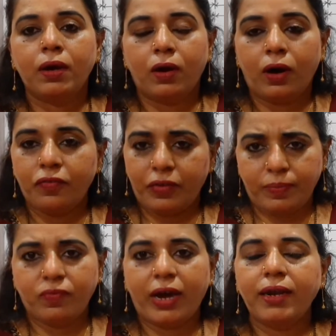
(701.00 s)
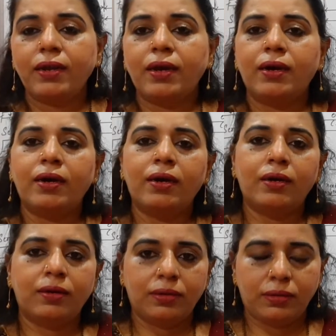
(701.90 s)
or from one,
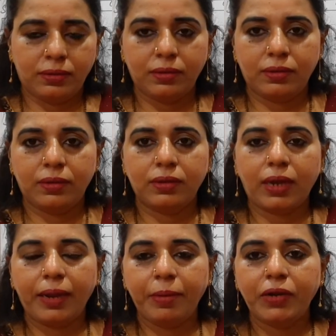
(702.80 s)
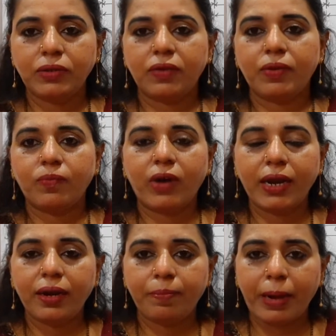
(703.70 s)
uh, uh I mean to say from
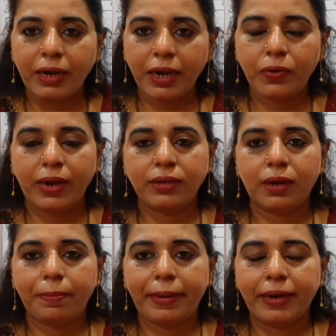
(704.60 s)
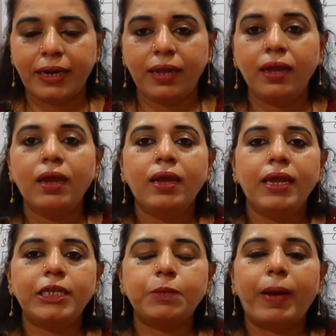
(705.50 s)
one party to another party,
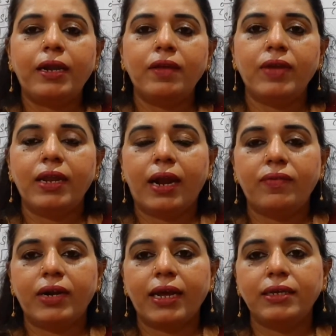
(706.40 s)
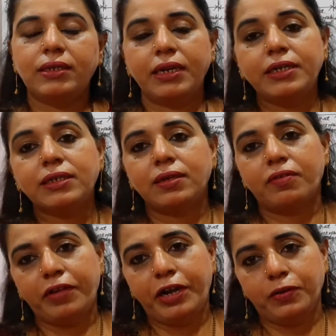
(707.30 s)
each party will advertise its
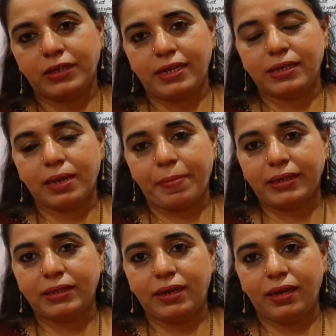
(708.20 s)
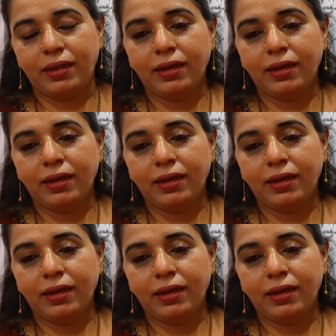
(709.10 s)
window size capacity.